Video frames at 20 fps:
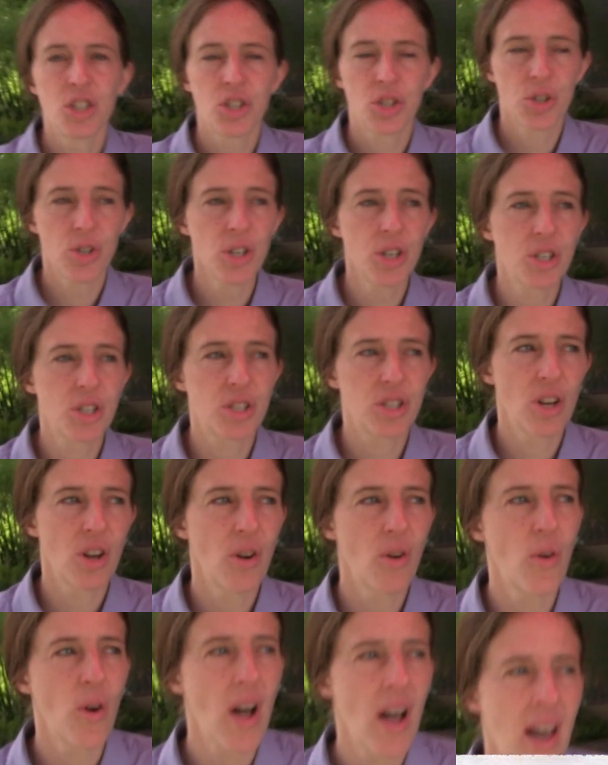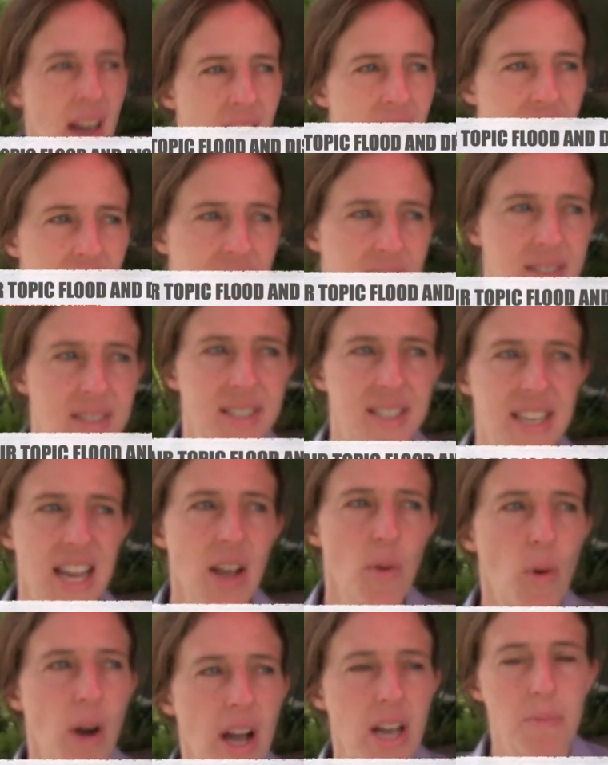Sure. So at a
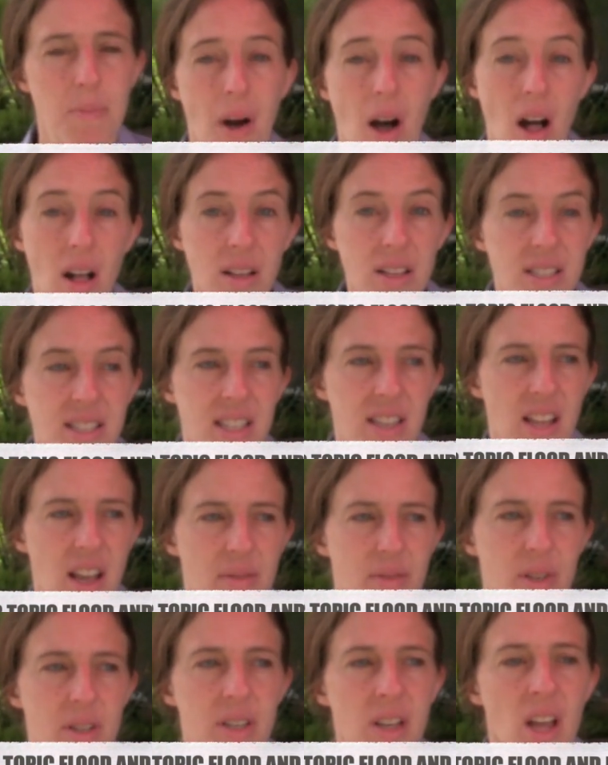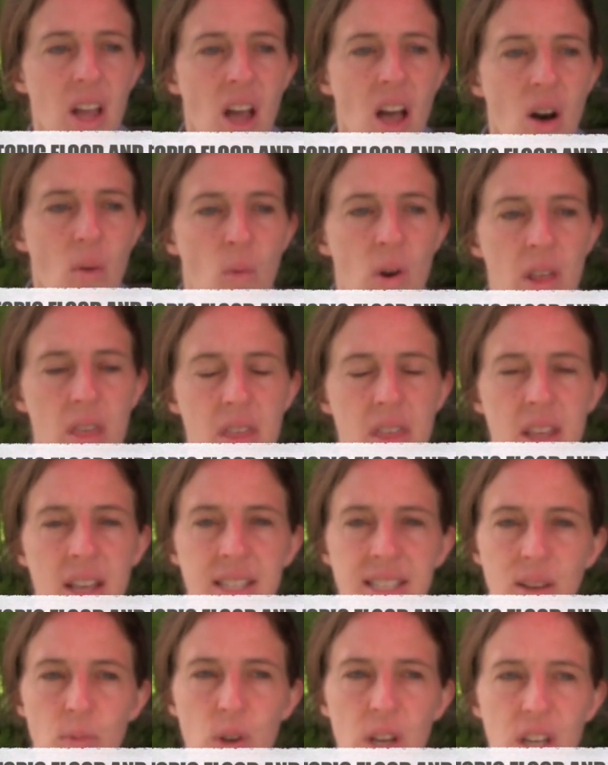statewide policy level, one of the
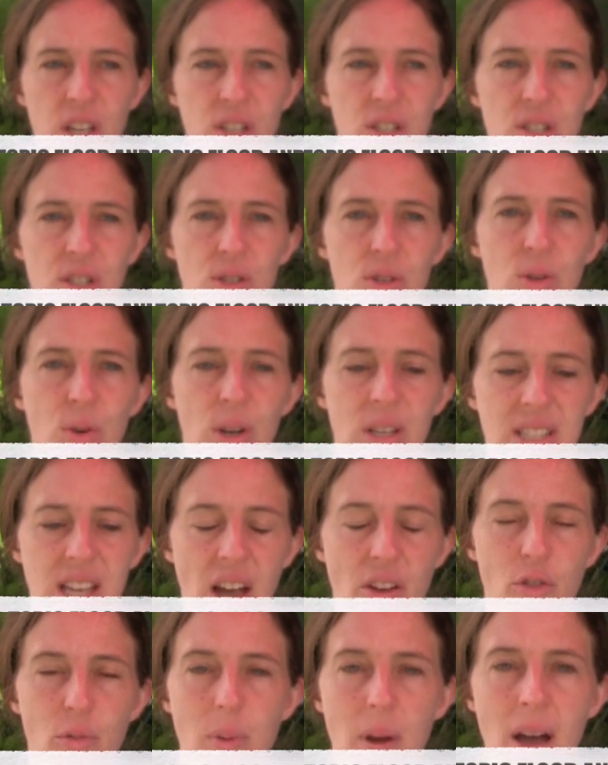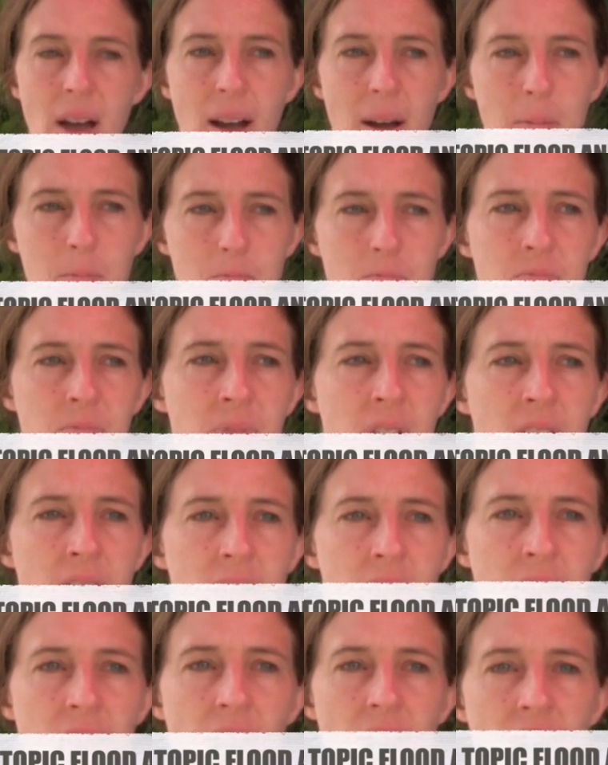things that we can do is have um,
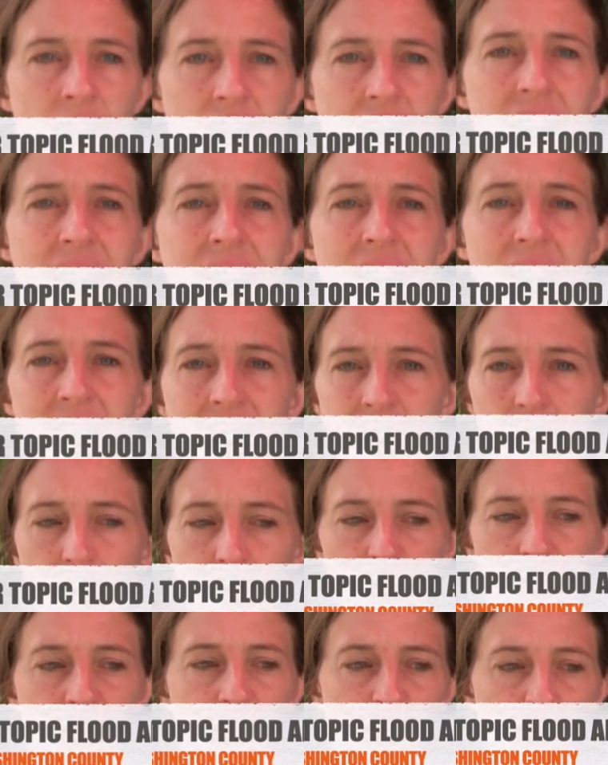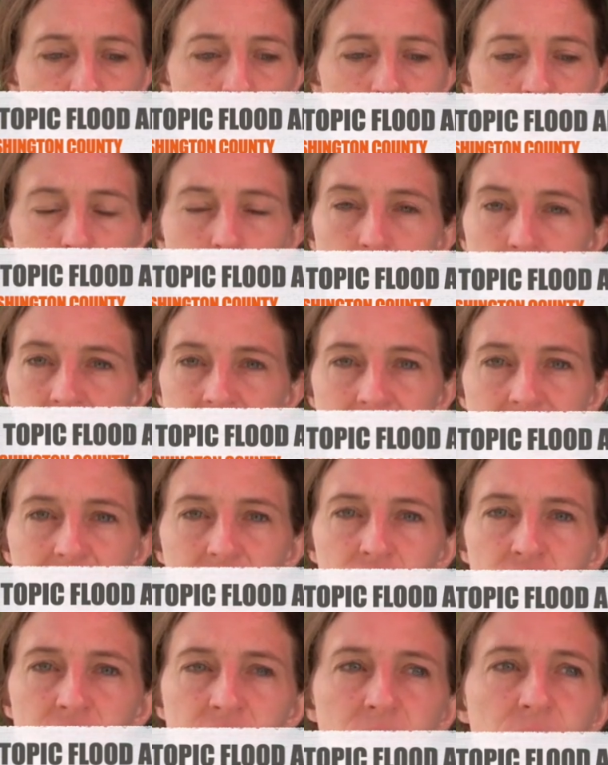uh, an increase or better
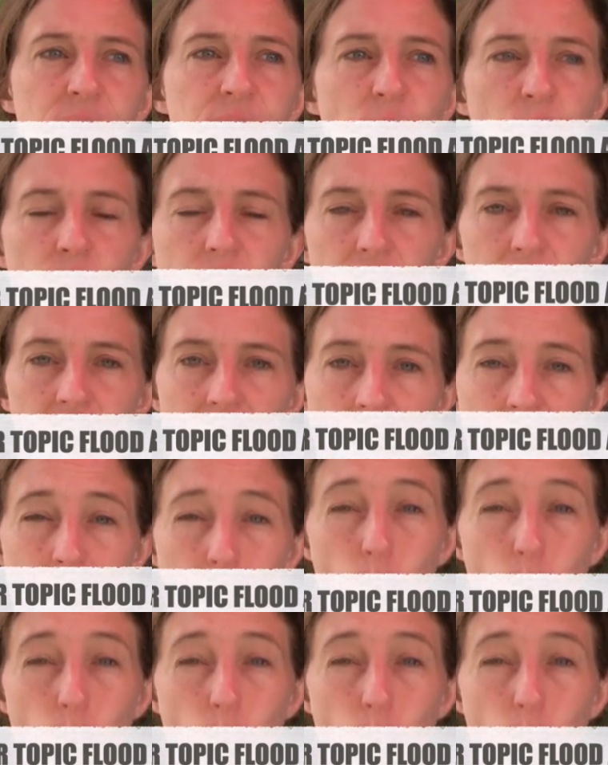protection for our